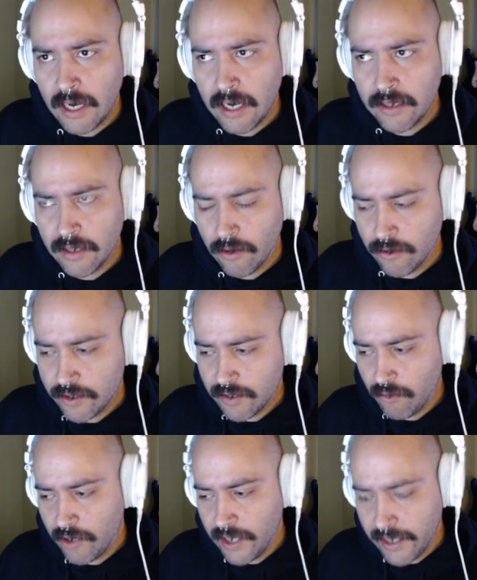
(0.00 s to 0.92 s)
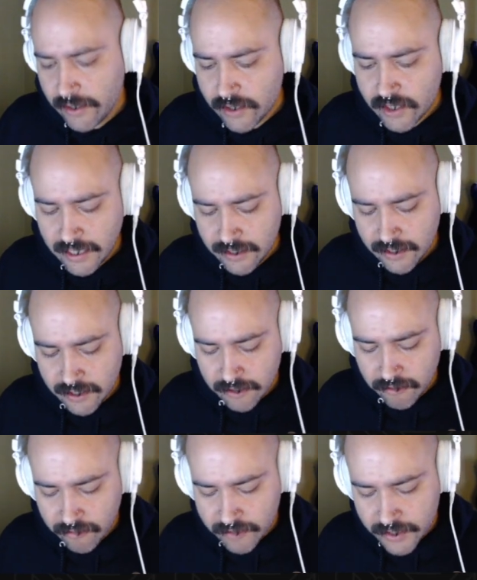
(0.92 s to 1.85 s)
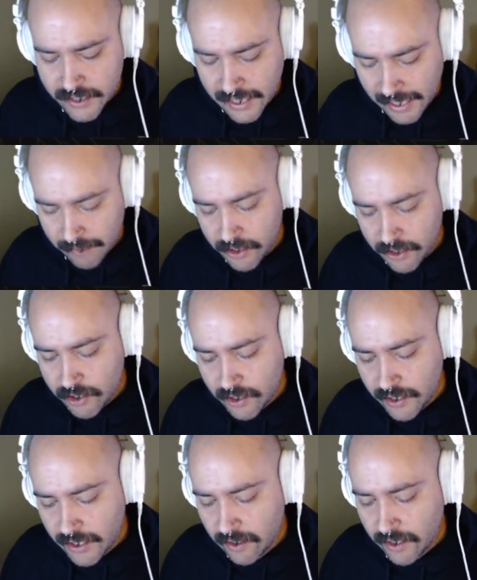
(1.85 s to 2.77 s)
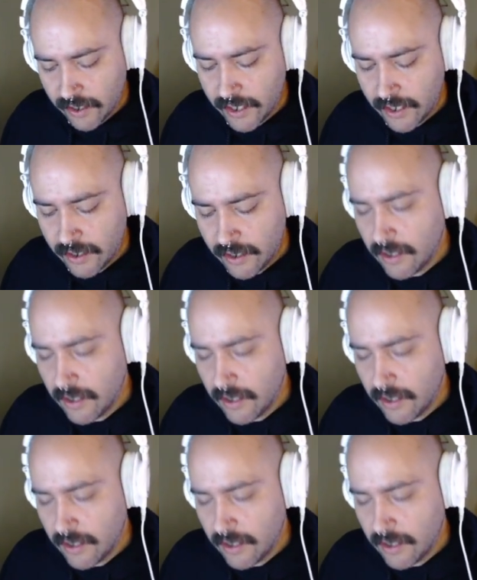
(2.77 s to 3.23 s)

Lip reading: There was some pretty extensive damage in the area,